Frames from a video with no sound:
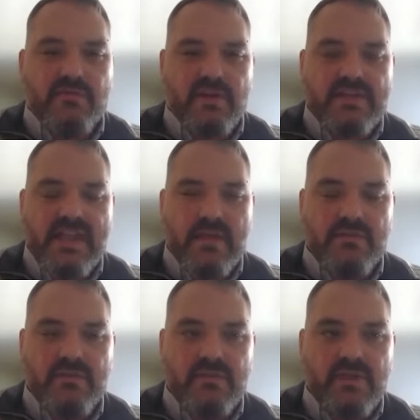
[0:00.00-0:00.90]
for
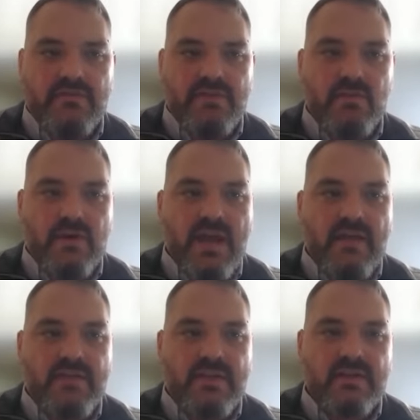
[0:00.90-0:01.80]
example, if you were
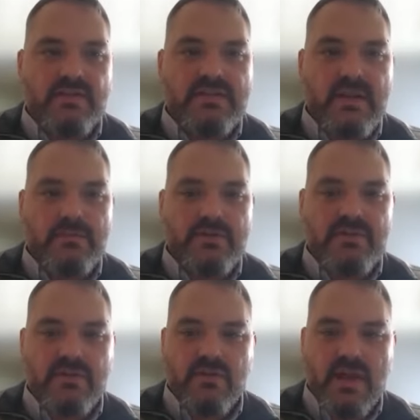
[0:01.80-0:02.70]
having
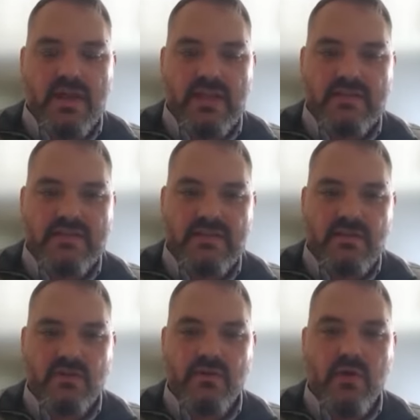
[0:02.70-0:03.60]
temperature gradients in
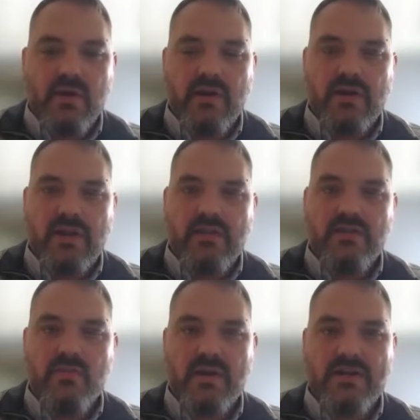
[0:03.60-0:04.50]
your grow area and
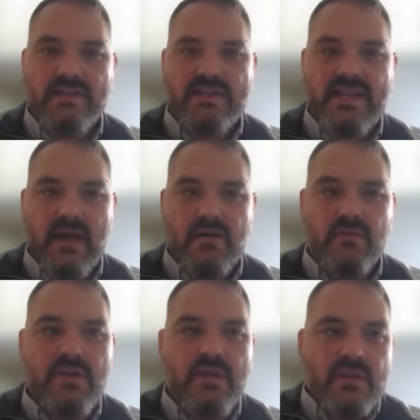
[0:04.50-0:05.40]
you wanted to see how